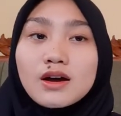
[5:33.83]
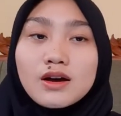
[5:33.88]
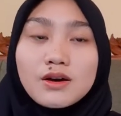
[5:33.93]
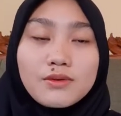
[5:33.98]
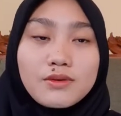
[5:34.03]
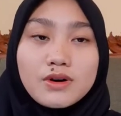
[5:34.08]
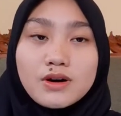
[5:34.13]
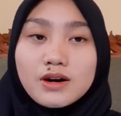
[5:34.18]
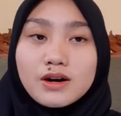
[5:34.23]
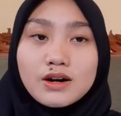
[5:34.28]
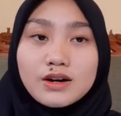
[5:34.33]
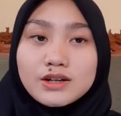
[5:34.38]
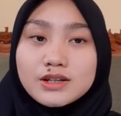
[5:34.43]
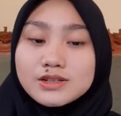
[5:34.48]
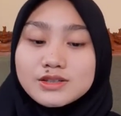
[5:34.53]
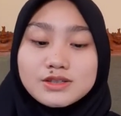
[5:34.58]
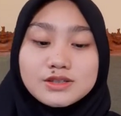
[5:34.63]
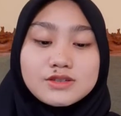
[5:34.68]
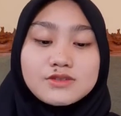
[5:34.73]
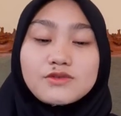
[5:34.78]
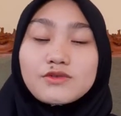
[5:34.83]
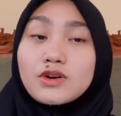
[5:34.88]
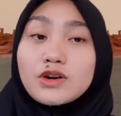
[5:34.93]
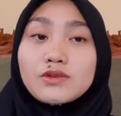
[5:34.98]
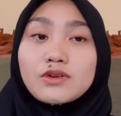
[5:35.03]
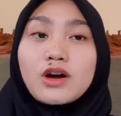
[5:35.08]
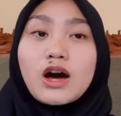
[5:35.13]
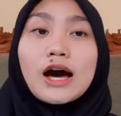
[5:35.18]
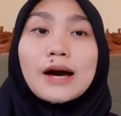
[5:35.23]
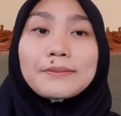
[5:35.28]
Wow, this is very
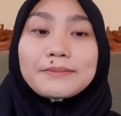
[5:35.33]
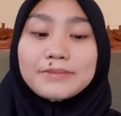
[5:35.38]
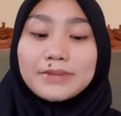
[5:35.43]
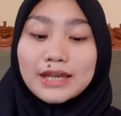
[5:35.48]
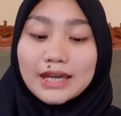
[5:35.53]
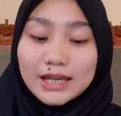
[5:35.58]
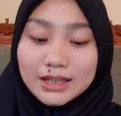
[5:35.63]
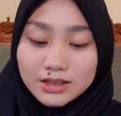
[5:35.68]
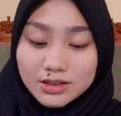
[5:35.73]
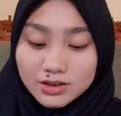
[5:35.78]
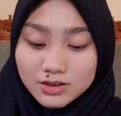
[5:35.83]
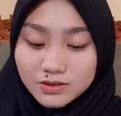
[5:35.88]
complete.